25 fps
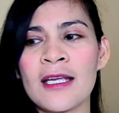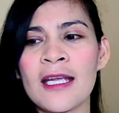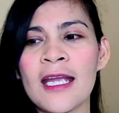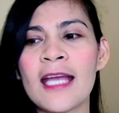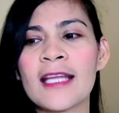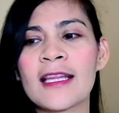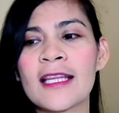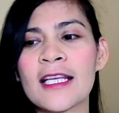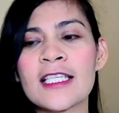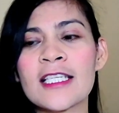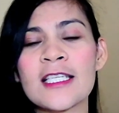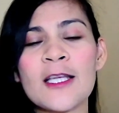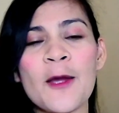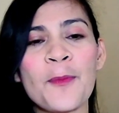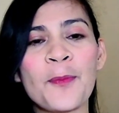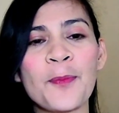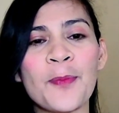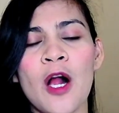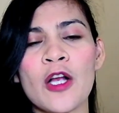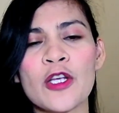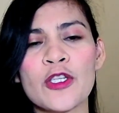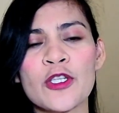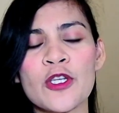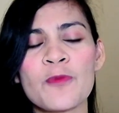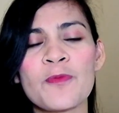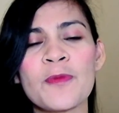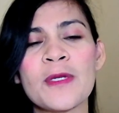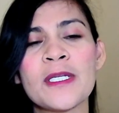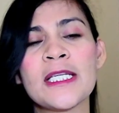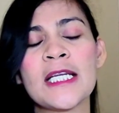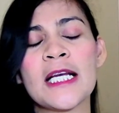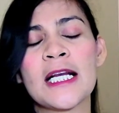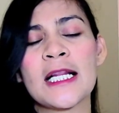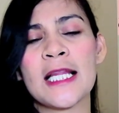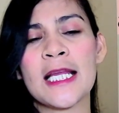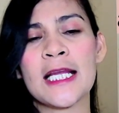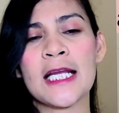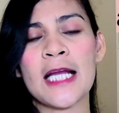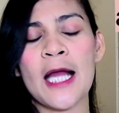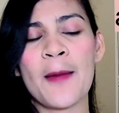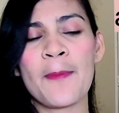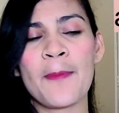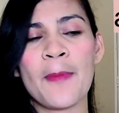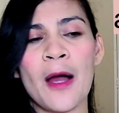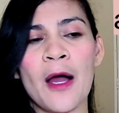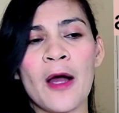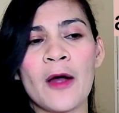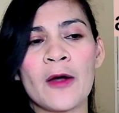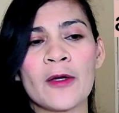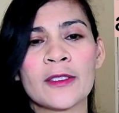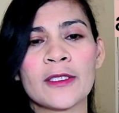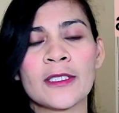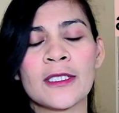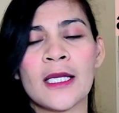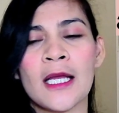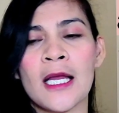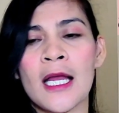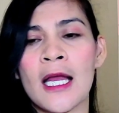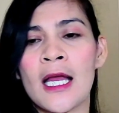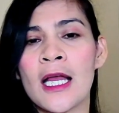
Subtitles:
It is the also be dealing about